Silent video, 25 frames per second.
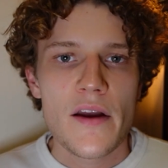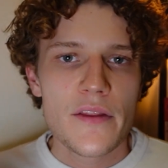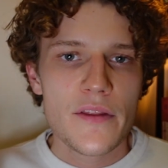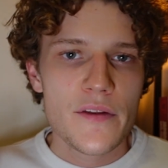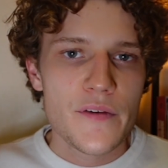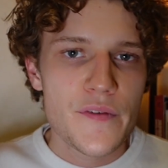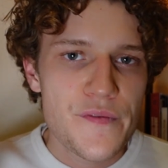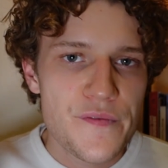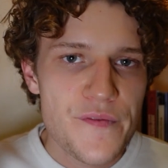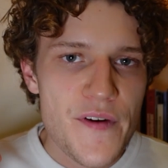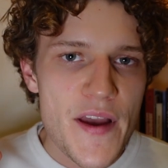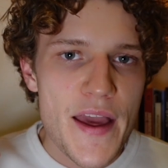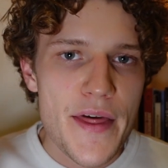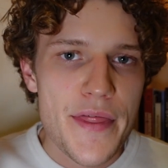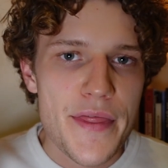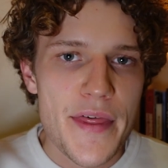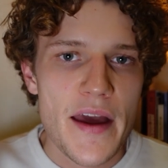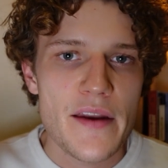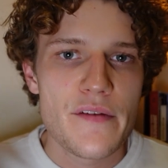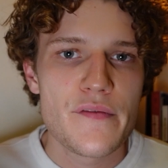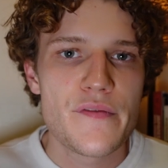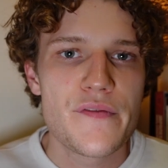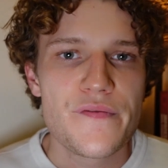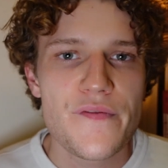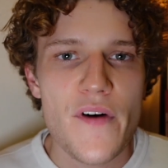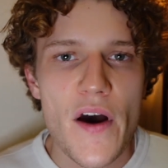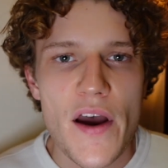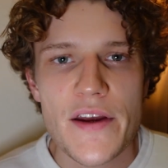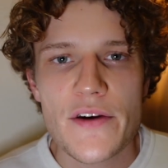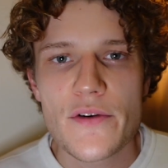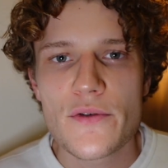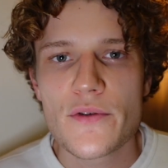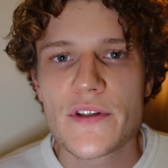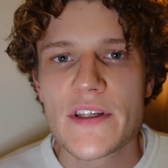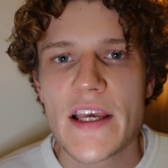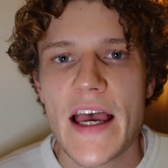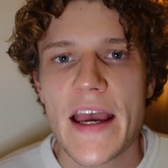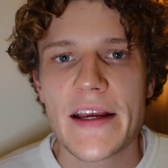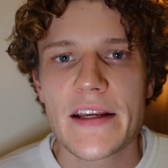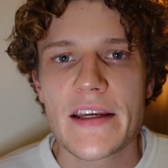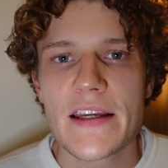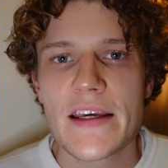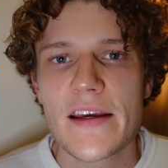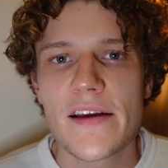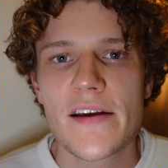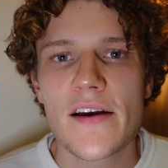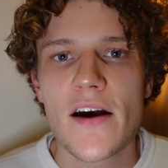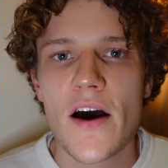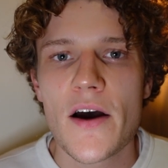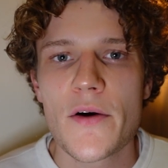The fifth and final
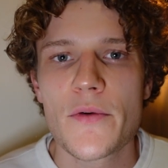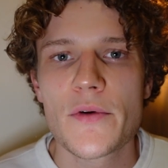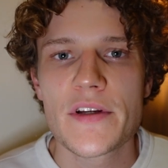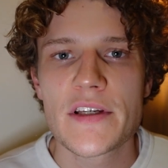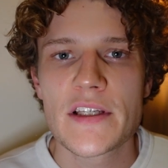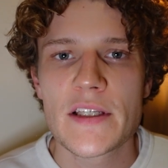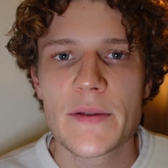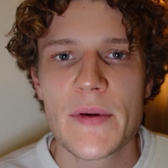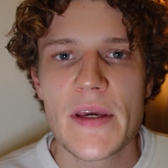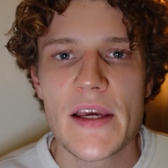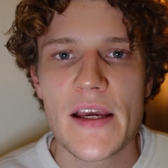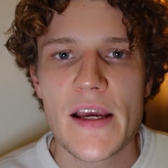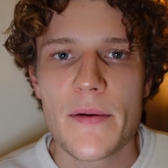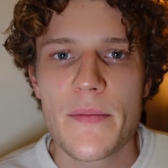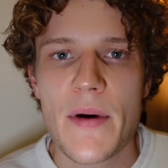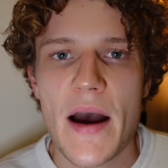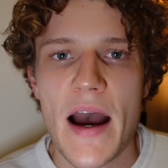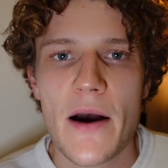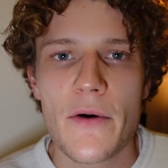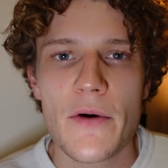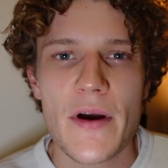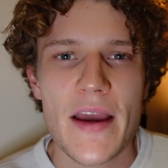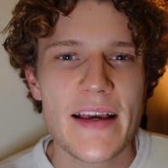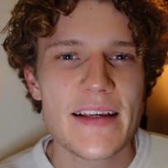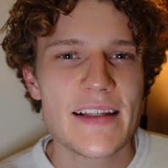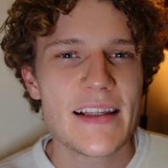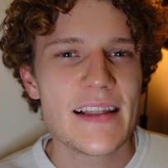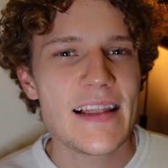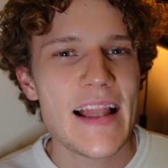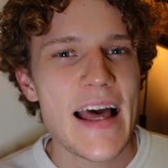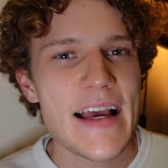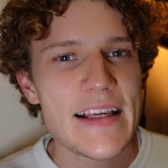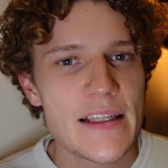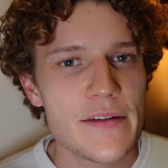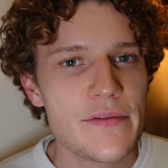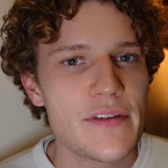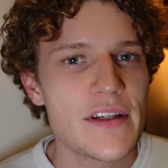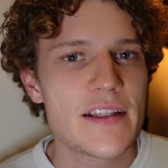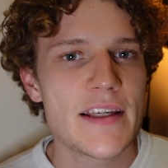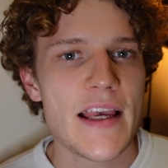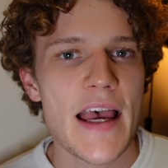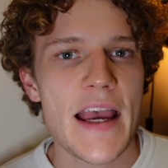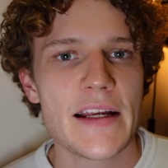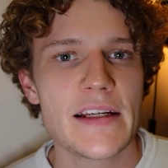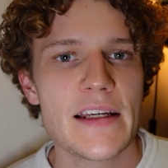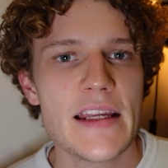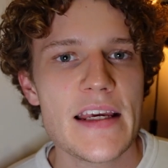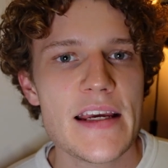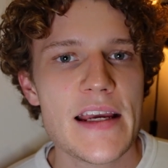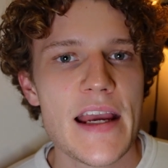technique I want to speak about is less of a
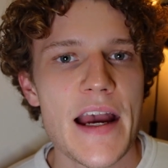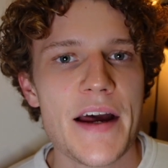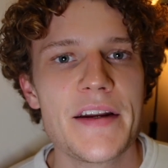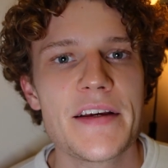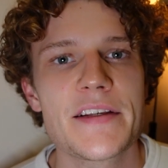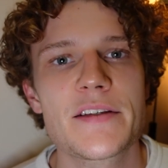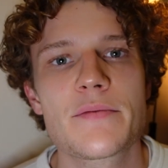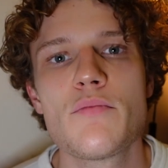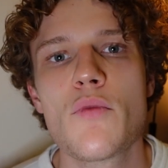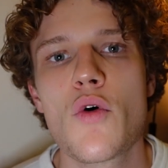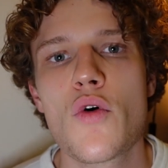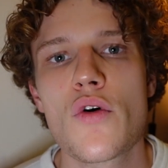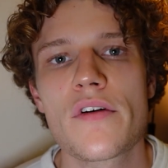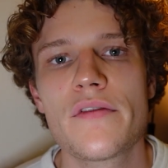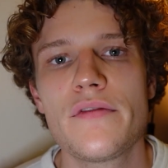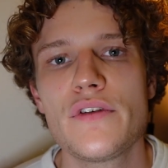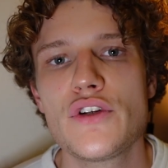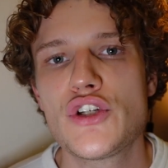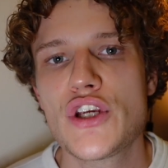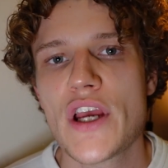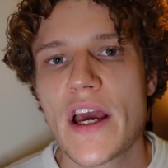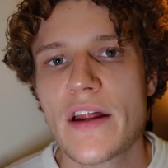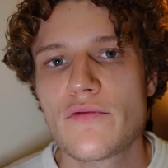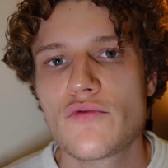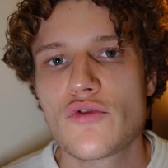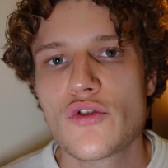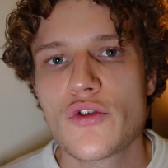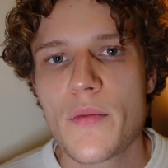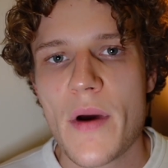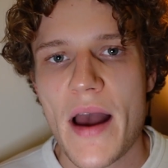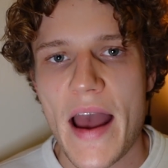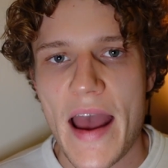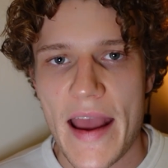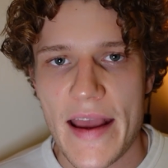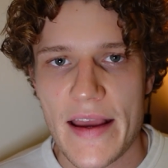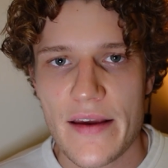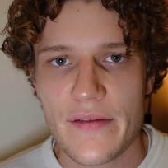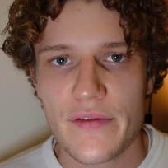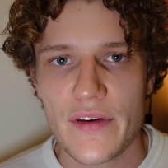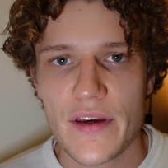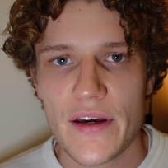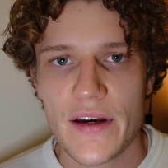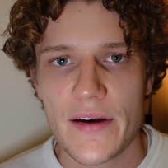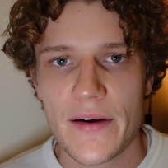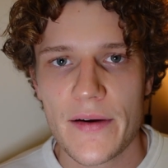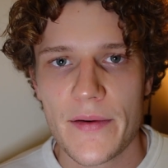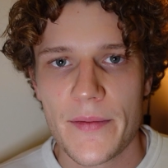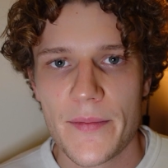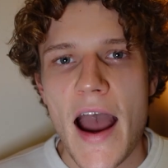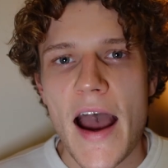technique and it's more of a general
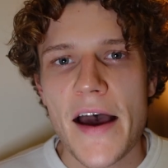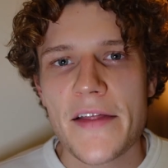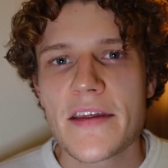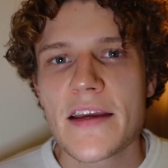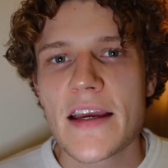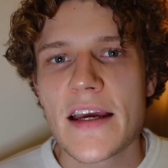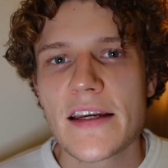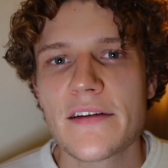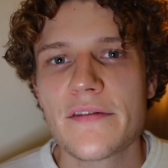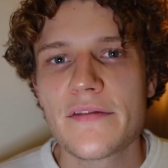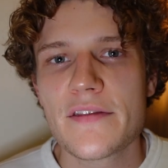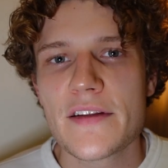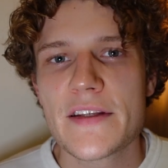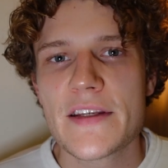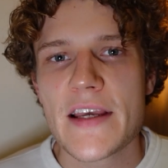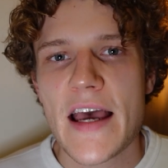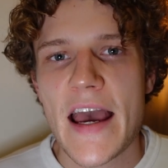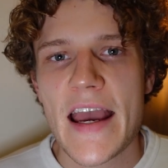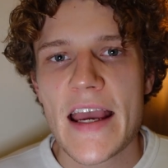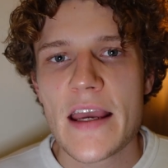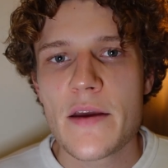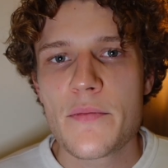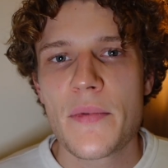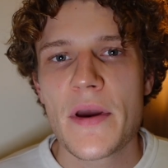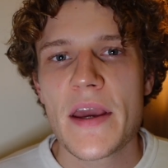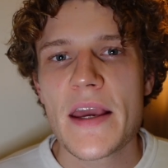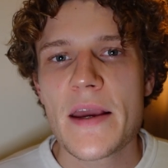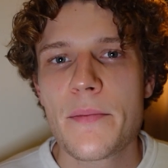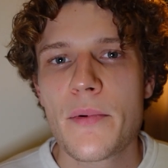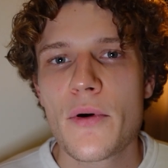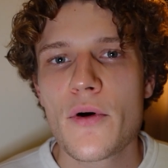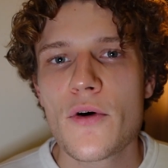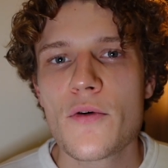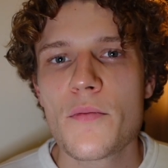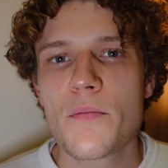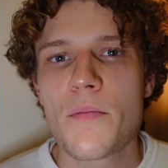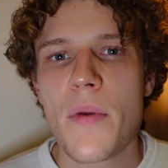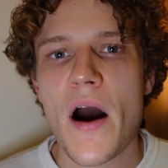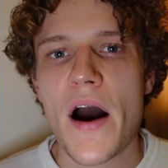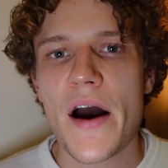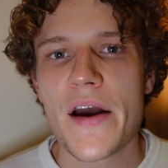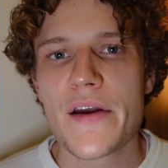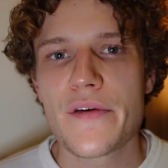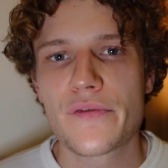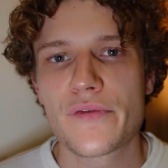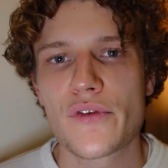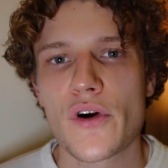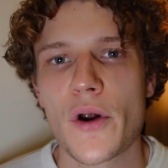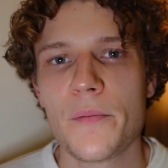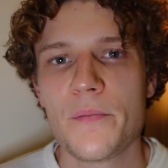behavior. At the end of the day, people buy
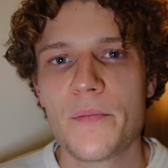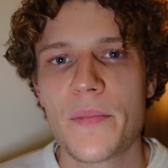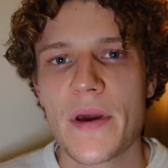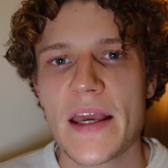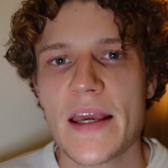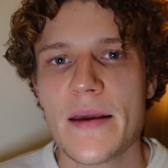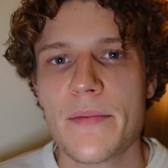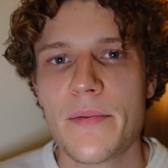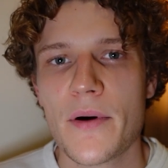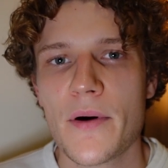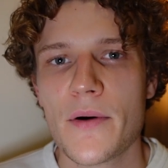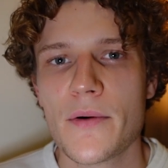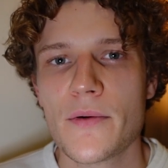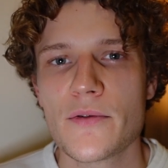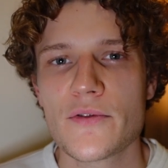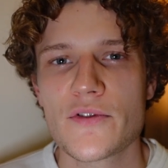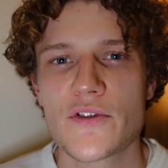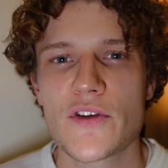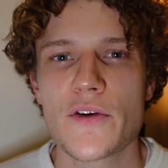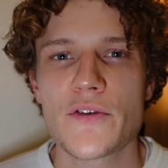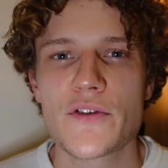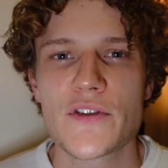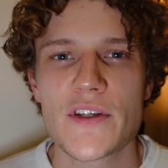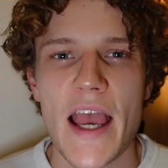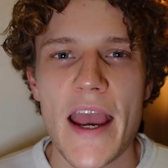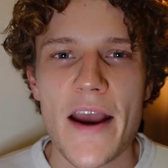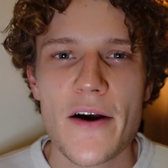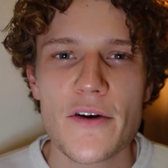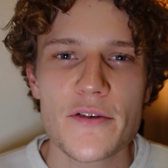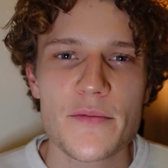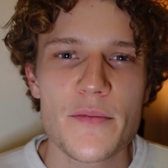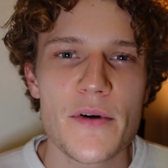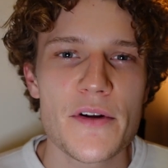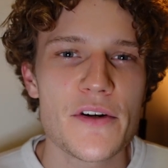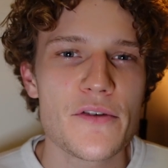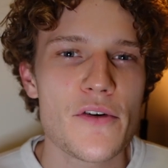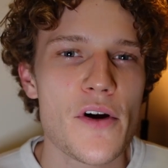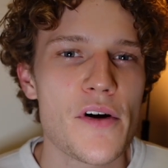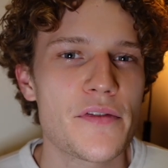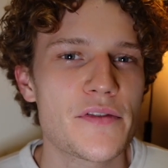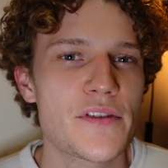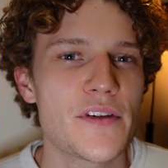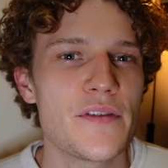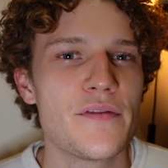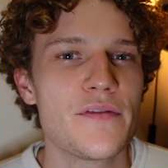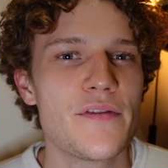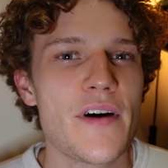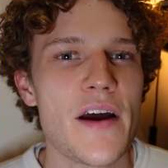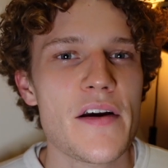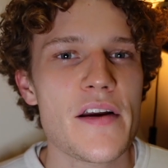from people, so salesmen are
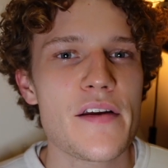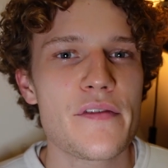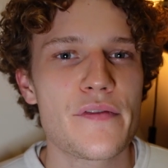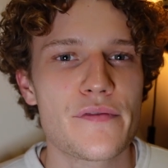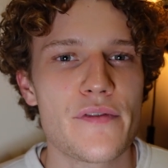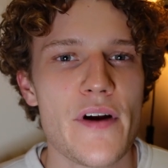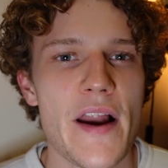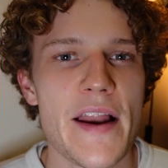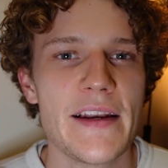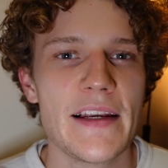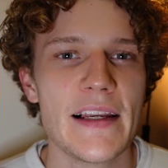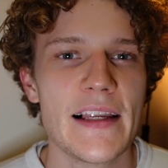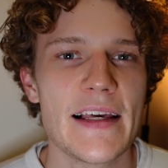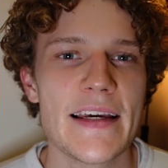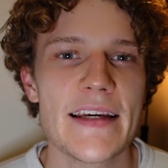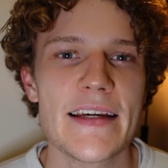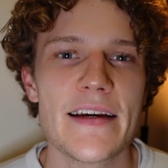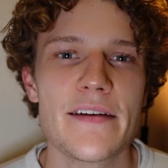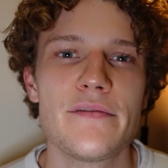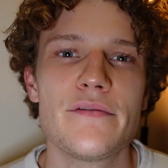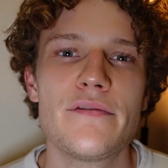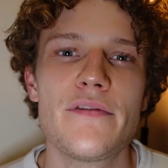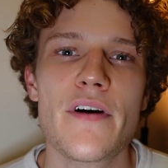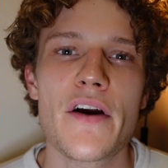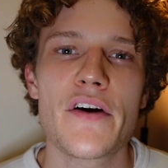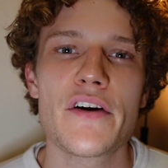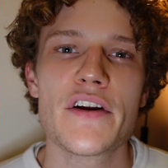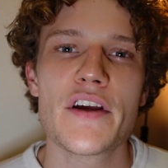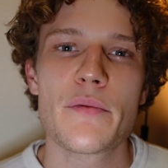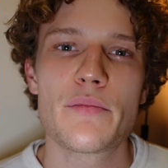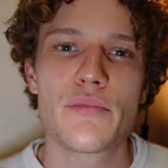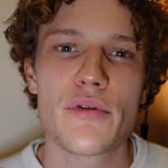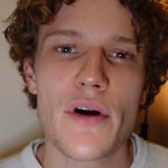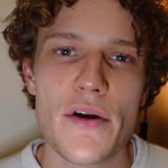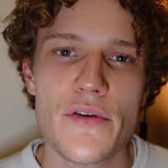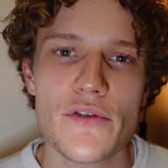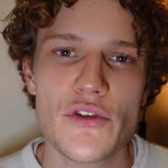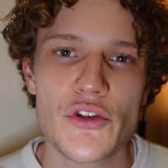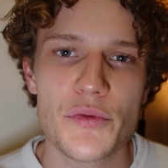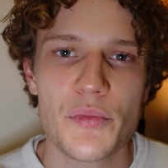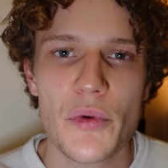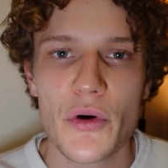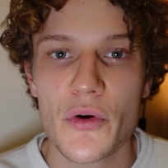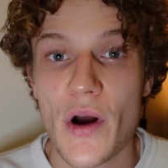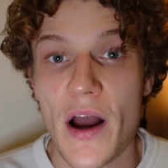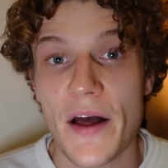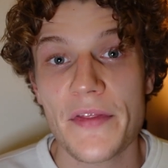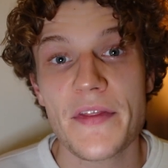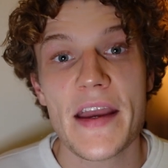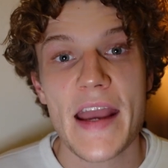often very friendly and very
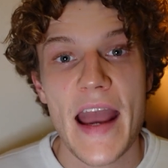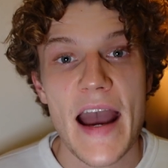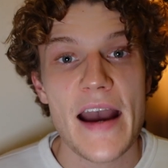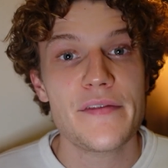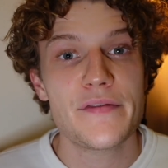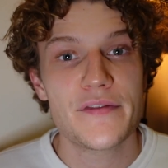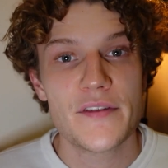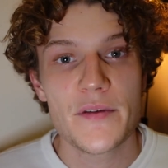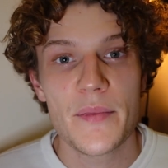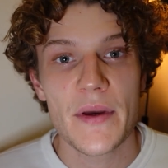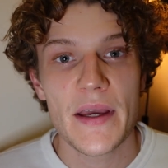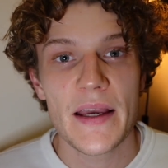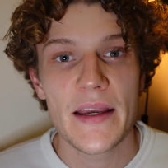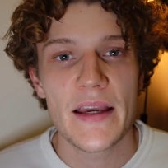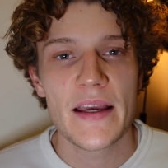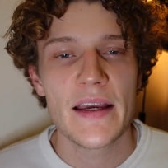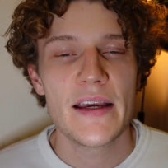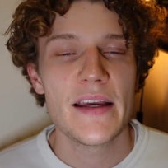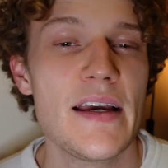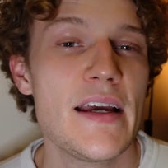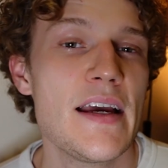approachable, and they have to be.